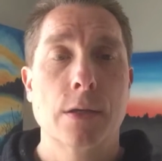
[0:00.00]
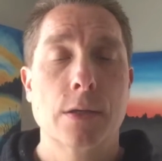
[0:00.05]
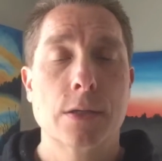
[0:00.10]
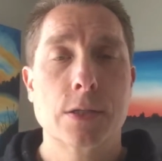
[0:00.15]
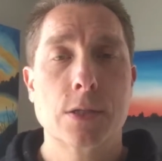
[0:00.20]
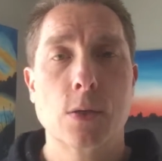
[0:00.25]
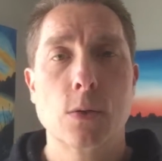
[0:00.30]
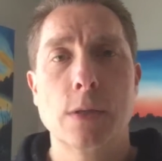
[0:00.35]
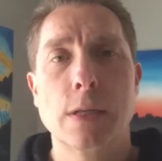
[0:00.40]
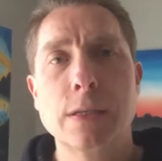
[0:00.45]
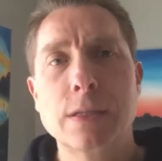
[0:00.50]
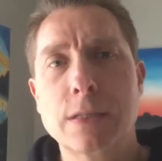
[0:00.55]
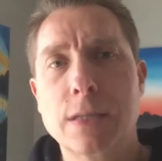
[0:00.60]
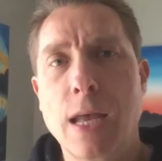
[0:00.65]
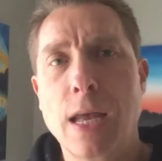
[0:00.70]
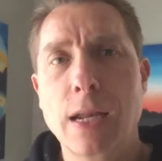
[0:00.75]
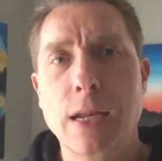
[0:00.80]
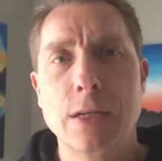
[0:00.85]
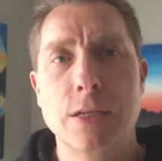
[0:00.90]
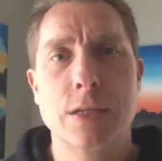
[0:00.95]
So let's
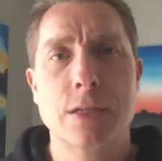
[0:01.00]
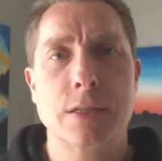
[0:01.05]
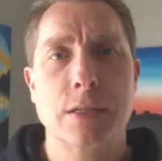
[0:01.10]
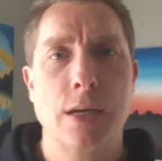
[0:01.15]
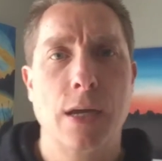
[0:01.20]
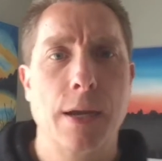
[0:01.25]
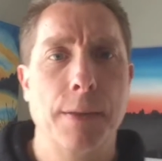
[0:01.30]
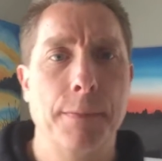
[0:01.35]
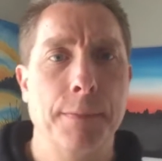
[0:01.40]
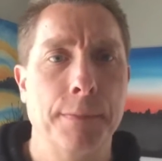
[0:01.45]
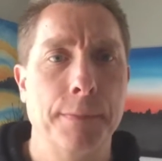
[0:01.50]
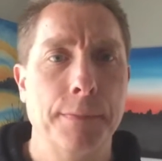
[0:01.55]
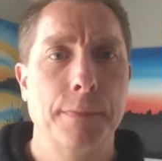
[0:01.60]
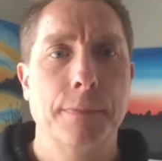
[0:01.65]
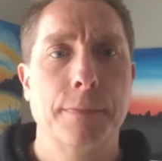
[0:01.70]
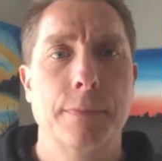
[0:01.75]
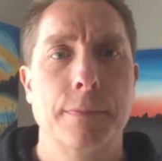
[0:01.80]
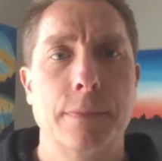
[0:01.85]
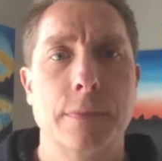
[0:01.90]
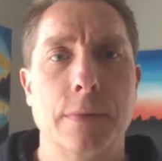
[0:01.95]
kind of just,
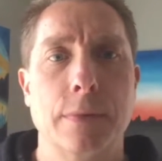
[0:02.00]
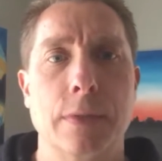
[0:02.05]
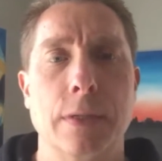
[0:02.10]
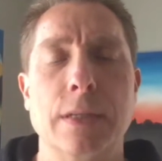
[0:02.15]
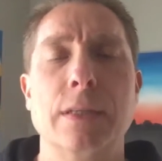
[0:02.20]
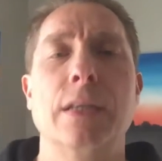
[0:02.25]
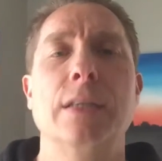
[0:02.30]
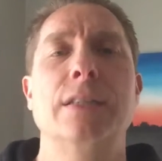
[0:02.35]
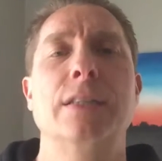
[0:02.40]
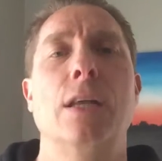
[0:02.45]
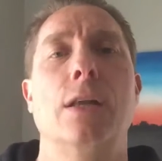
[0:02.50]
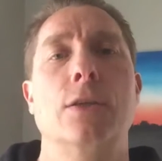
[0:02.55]
let's